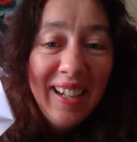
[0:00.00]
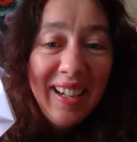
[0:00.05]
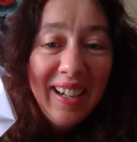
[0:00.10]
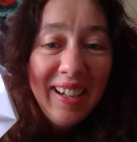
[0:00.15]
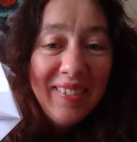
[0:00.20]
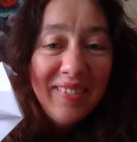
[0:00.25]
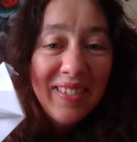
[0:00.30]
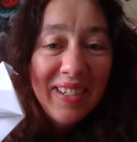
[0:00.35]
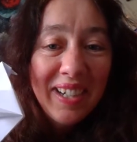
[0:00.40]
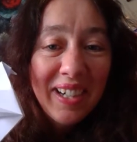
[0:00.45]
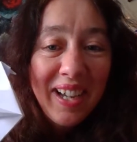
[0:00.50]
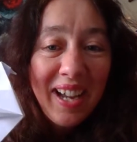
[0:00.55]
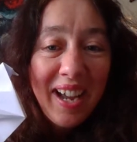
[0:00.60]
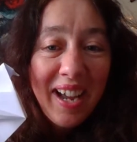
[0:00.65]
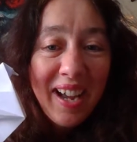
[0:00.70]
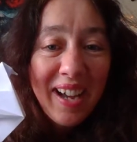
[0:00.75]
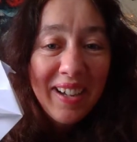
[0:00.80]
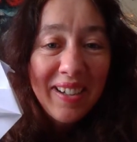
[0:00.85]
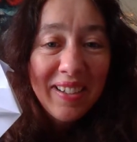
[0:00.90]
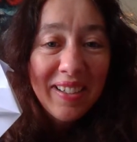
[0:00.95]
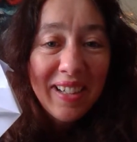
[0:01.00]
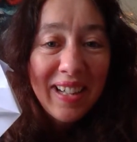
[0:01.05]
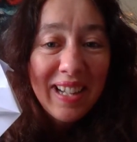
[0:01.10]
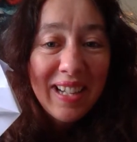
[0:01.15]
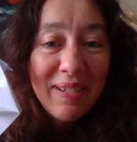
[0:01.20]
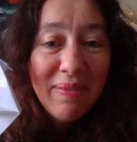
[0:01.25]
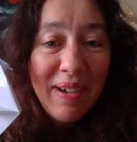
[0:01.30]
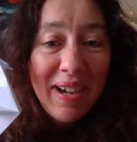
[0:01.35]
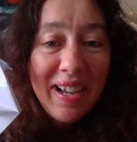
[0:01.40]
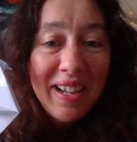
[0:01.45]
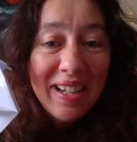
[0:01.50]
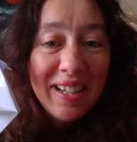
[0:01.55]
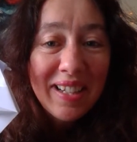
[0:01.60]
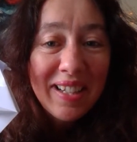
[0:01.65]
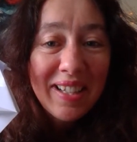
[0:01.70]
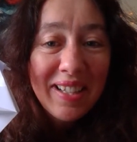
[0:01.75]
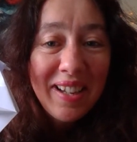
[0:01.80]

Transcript: and work out how this works.